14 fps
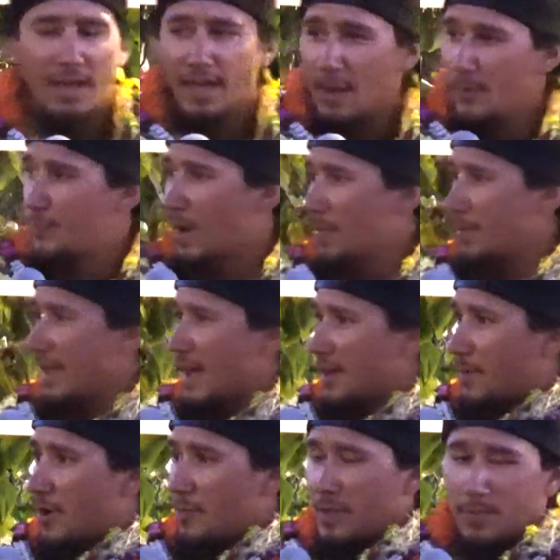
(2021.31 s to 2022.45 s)
And we probably had
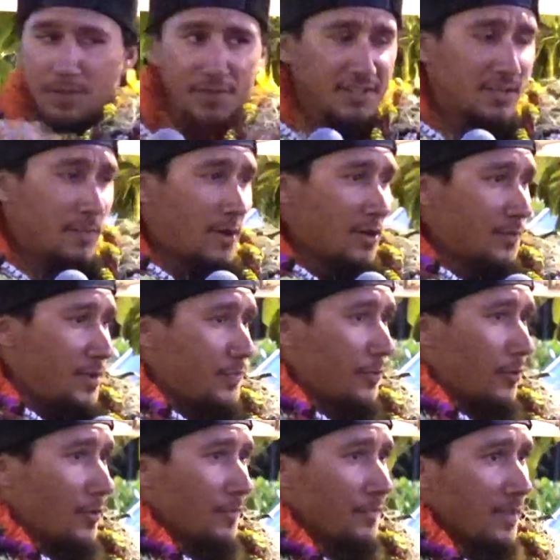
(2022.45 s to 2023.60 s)
about maybe this amount of
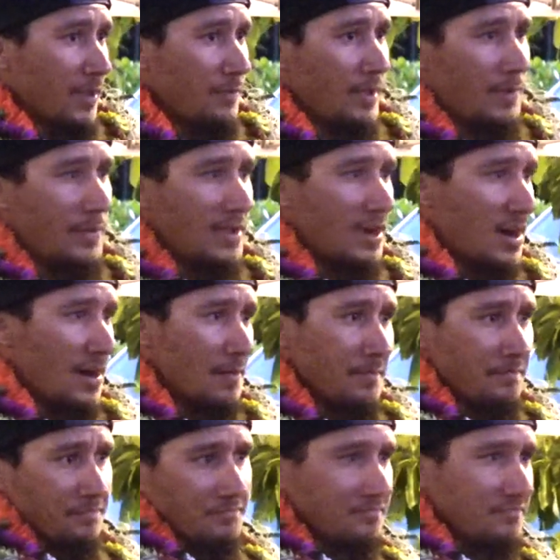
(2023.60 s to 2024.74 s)
people. Maybe,
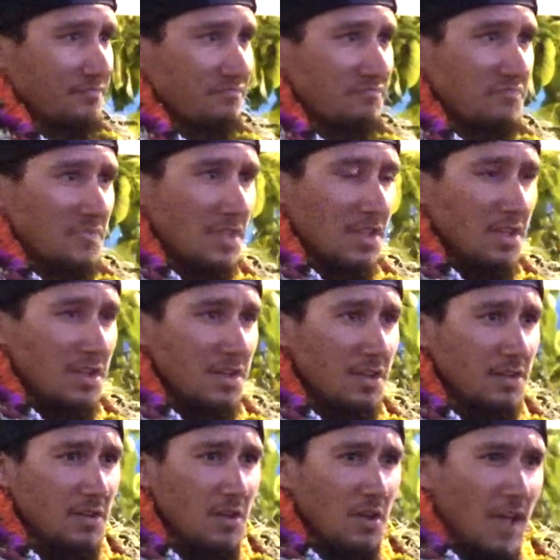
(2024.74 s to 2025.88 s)
um,
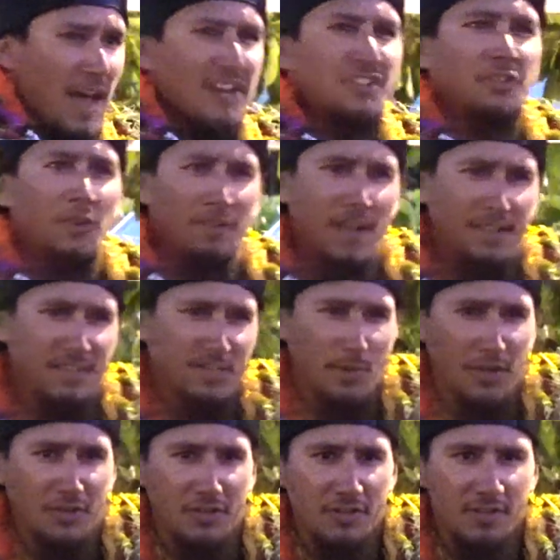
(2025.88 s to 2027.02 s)
actually, no, not this
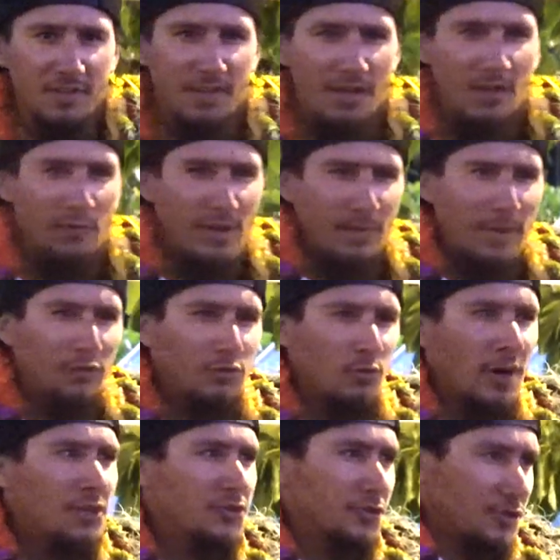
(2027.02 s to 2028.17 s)
much. We had about
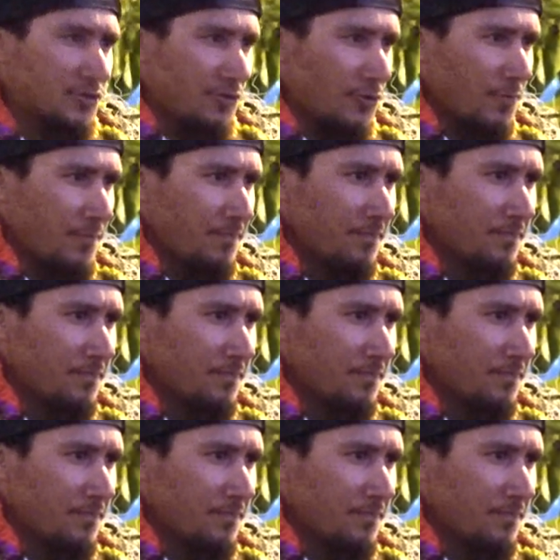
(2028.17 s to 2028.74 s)
200 or so.